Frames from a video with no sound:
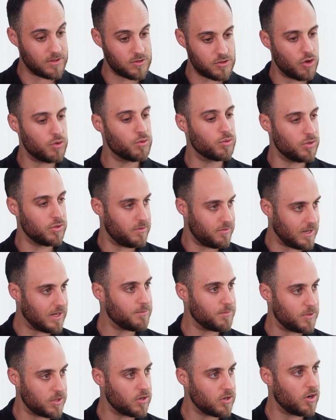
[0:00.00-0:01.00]
total
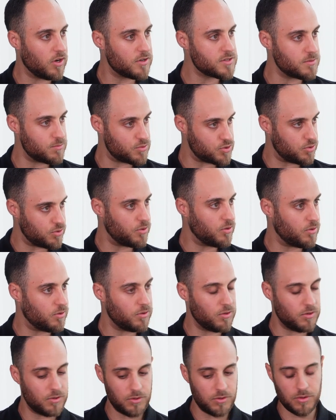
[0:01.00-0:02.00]
development cost, I'm sure your
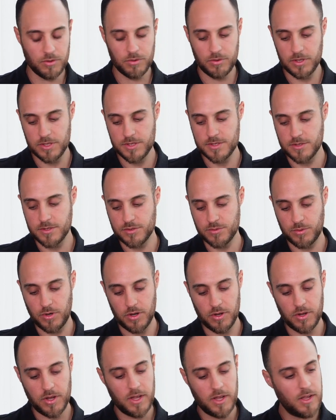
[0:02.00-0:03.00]
listeners will
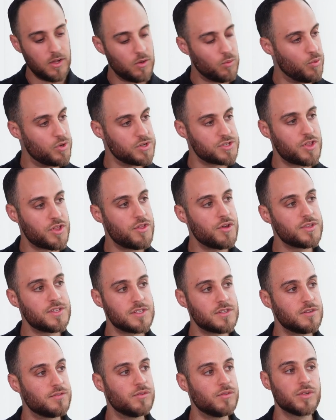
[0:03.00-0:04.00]
know, was
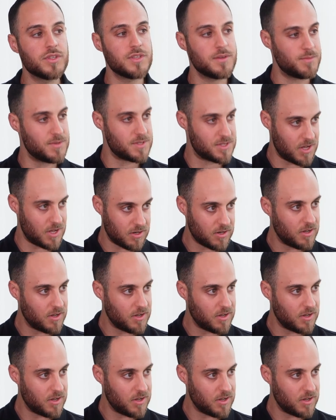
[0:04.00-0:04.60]
30 to 40%.